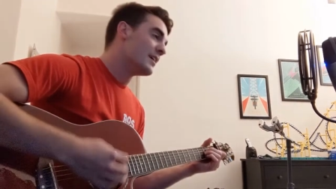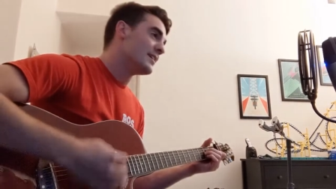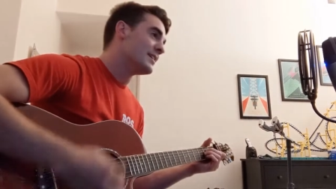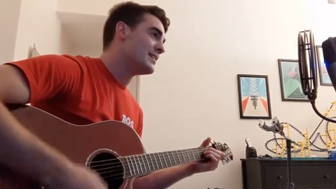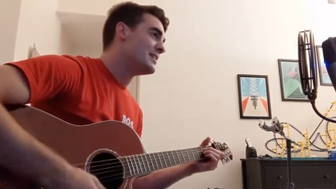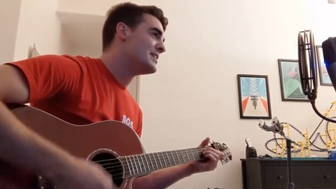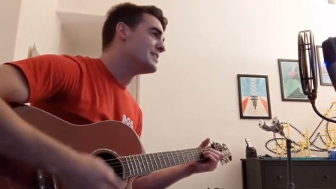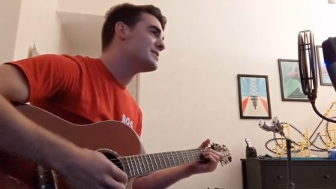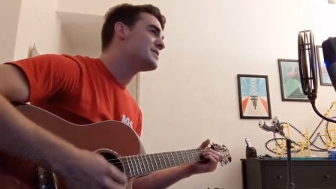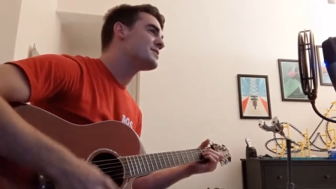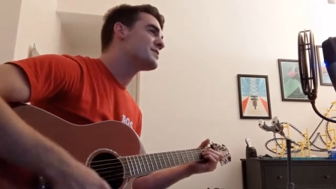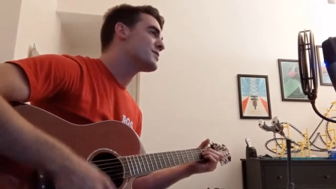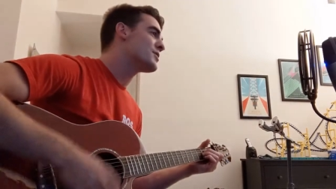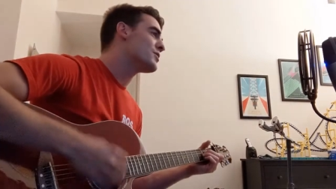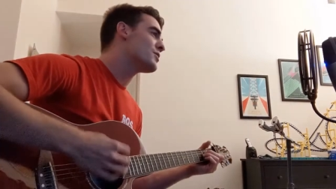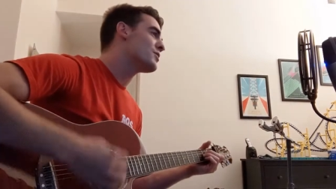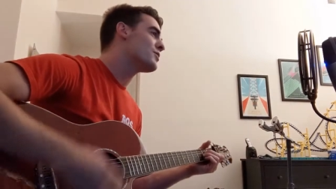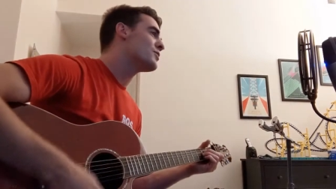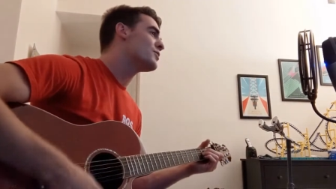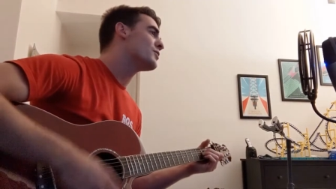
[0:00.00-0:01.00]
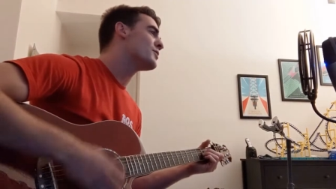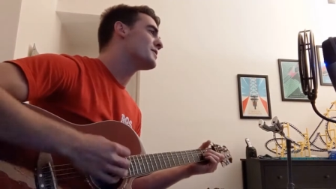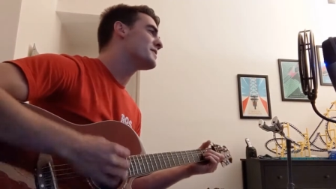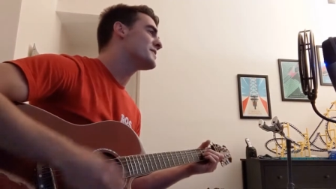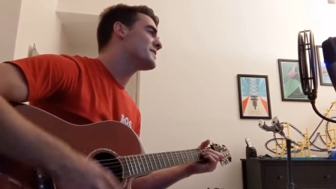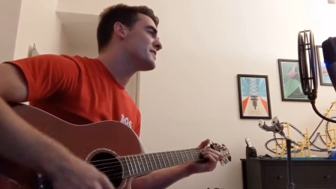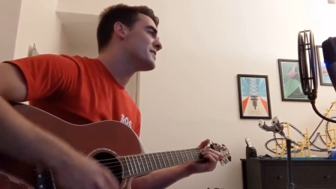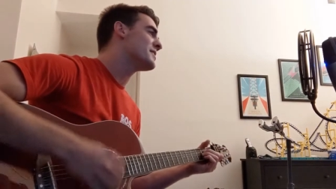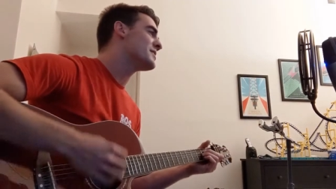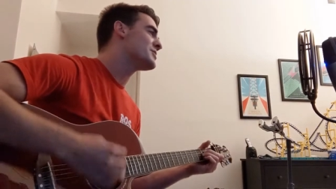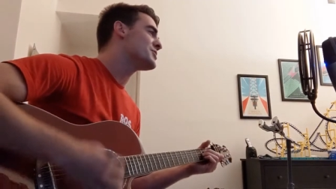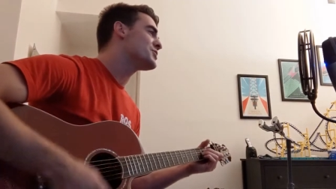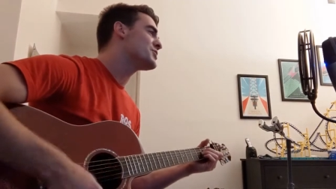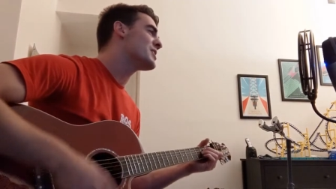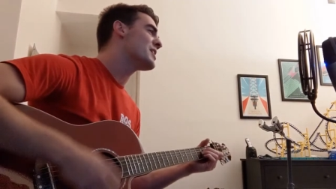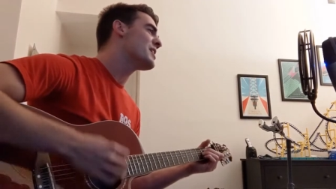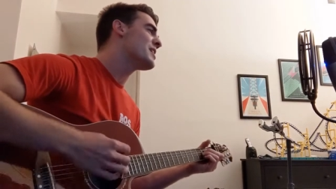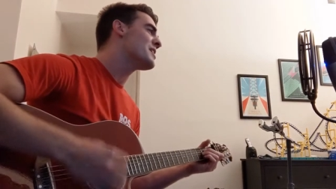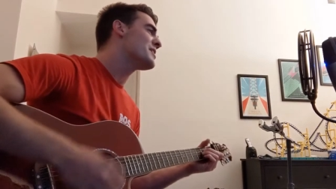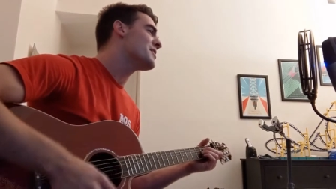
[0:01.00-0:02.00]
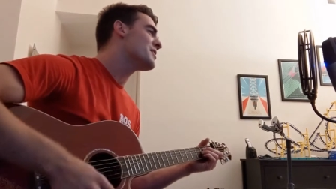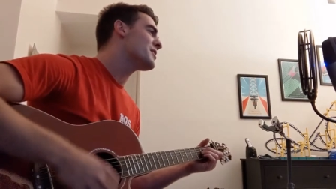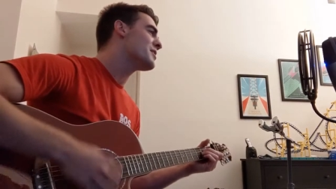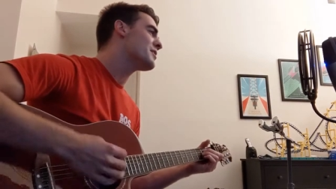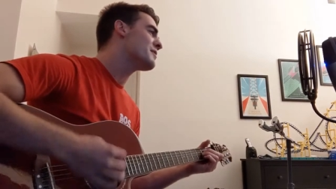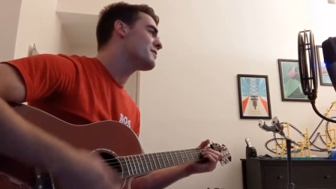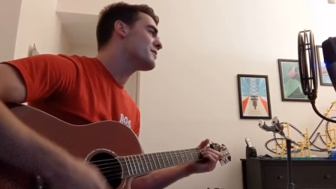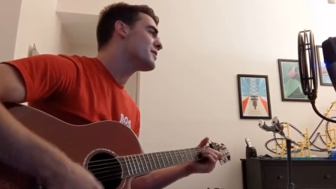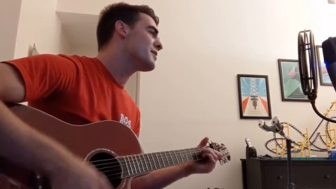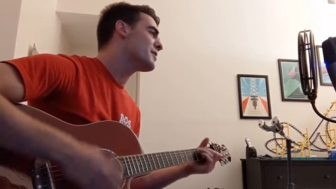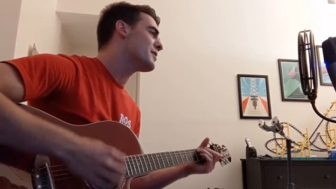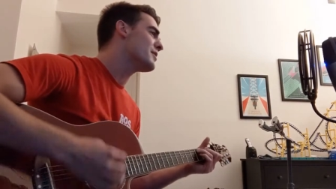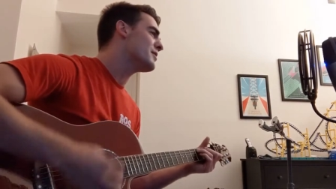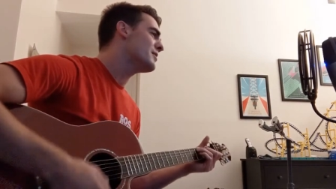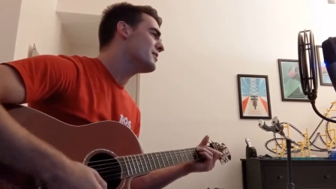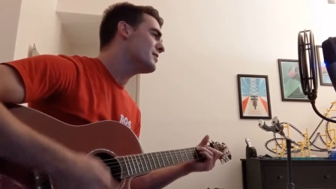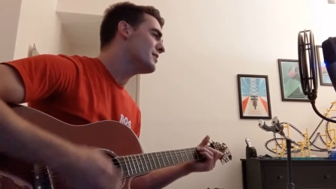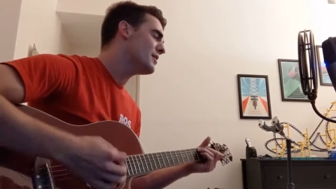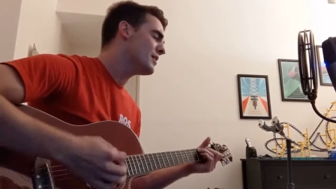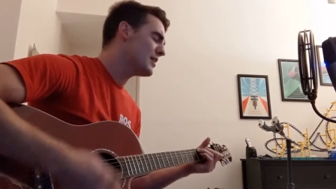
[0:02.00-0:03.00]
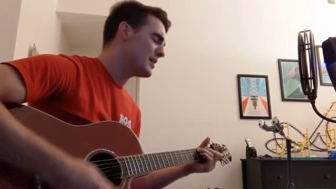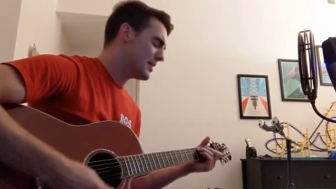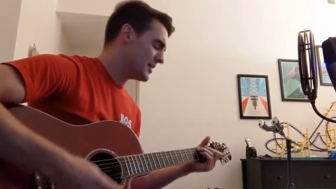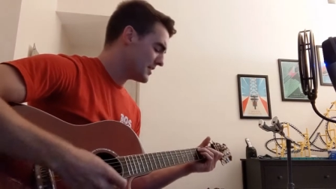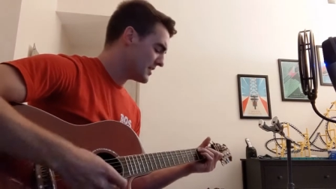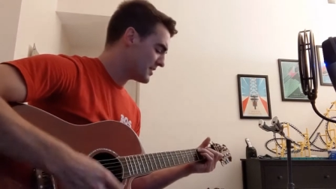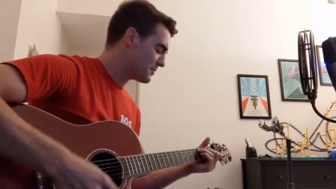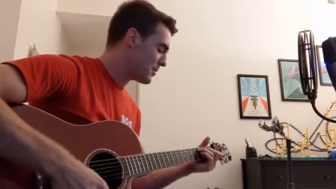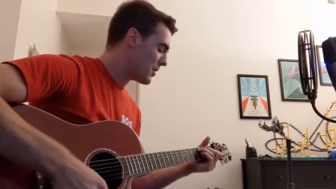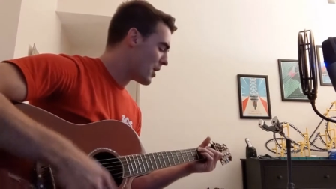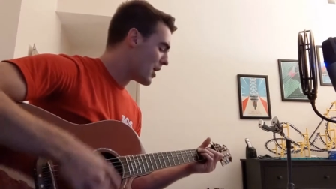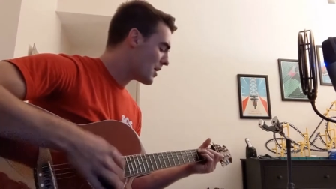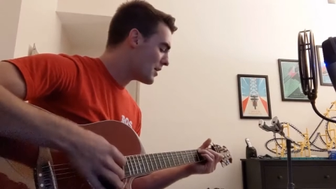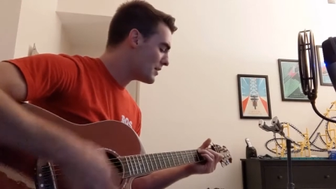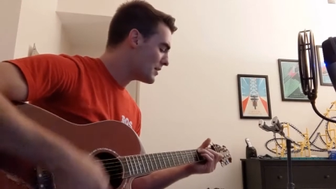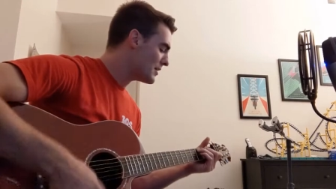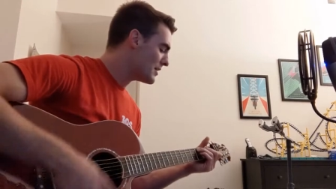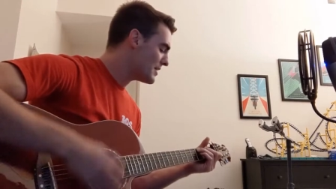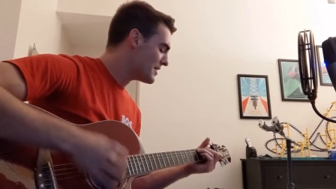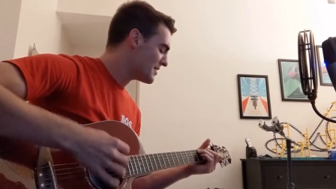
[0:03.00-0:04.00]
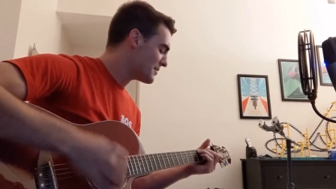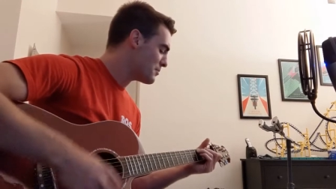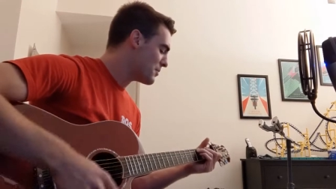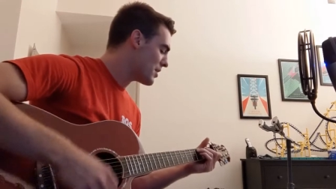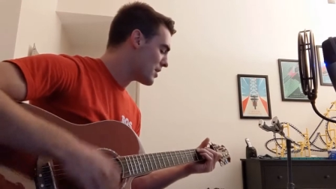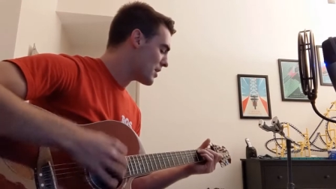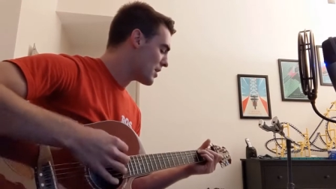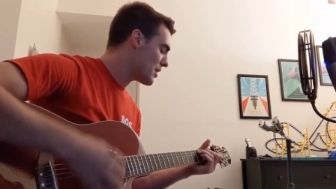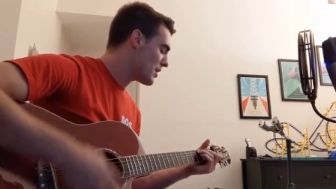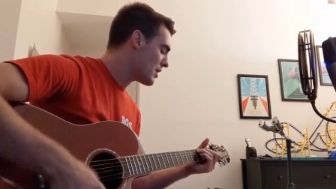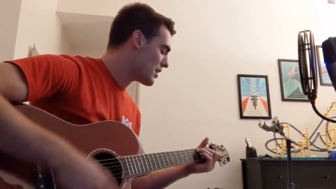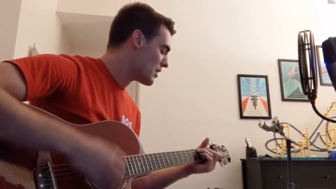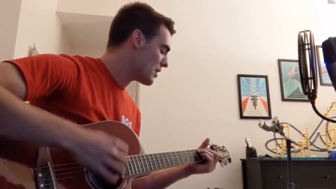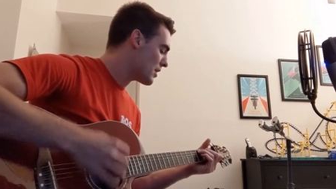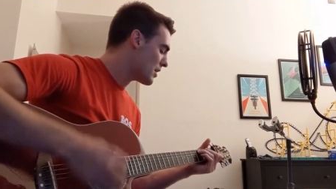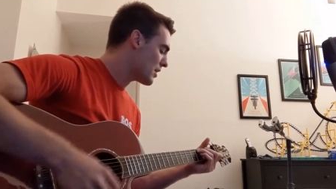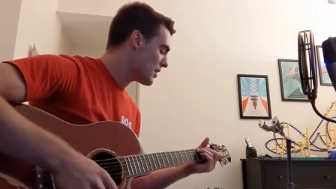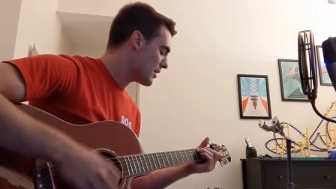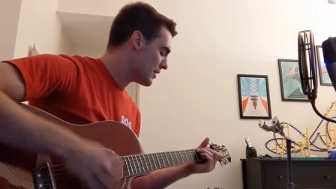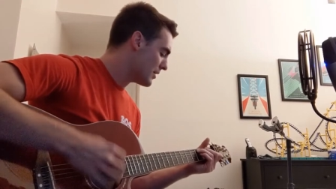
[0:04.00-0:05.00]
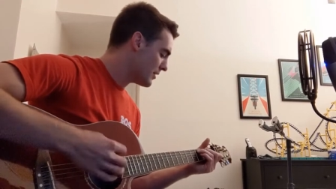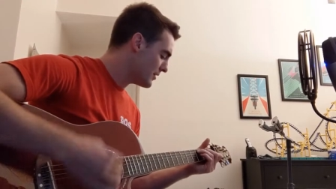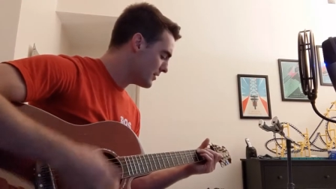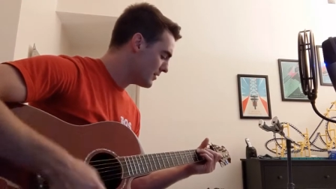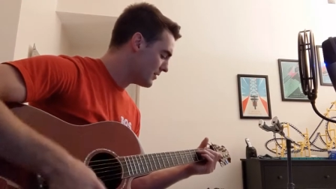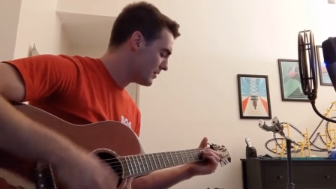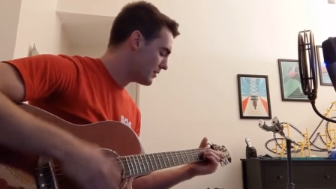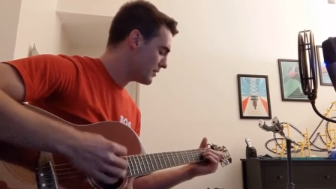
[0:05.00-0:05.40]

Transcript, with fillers: Eternal sunshine of the spotless mind.